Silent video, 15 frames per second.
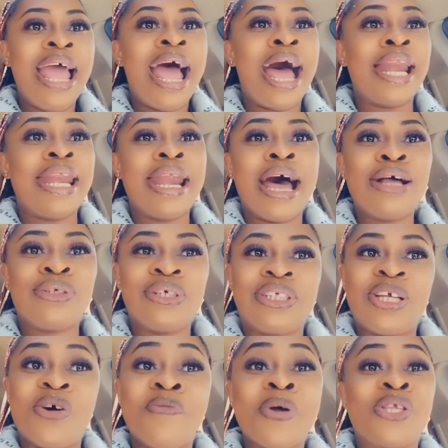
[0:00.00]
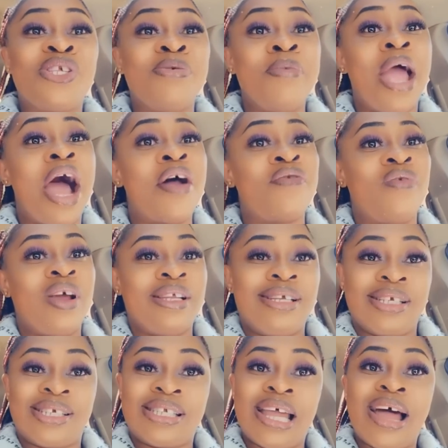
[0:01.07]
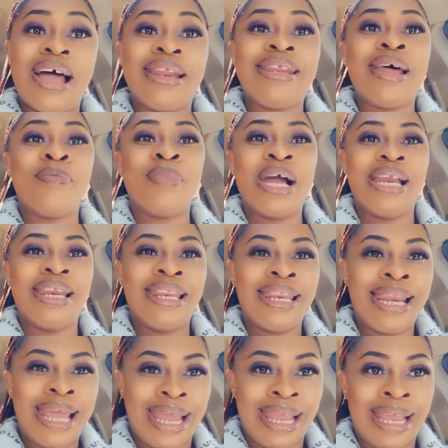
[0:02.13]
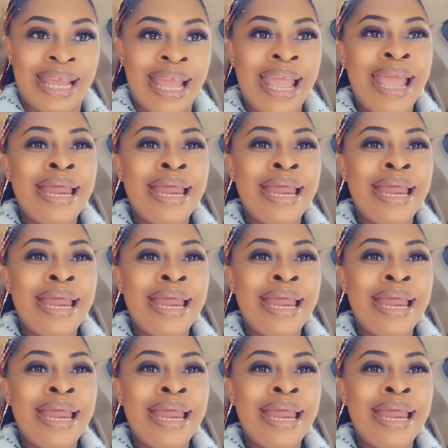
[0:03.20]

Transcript: And now so say obey to me I register under my link.